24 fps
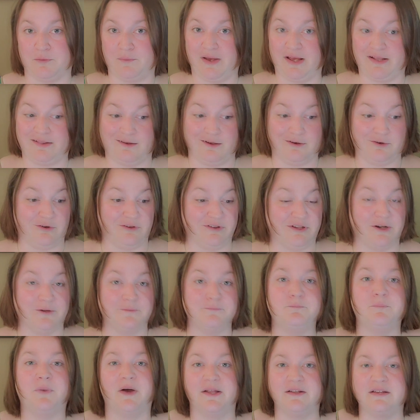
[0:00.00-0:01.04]
padlock on there.
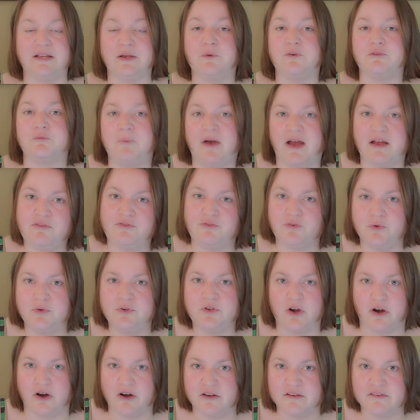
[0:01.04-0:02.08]
But it was my food
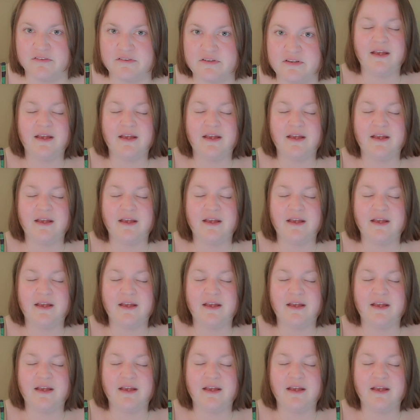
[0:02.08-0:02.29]
cost,